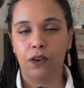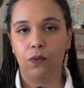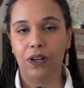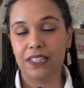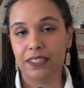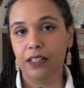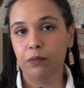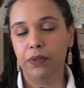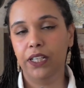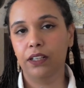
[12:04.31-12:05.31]
while still
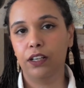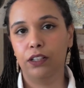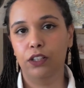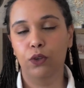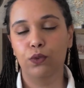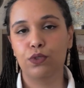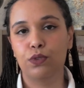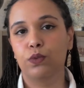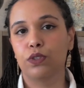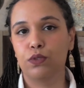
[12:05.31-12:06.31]
being close
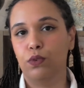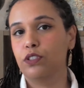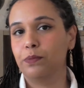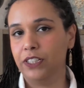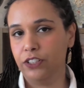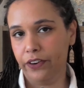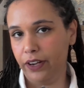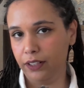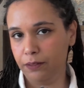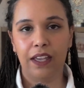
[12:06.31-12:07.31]
to the source
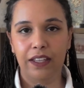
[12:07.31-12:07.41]
material.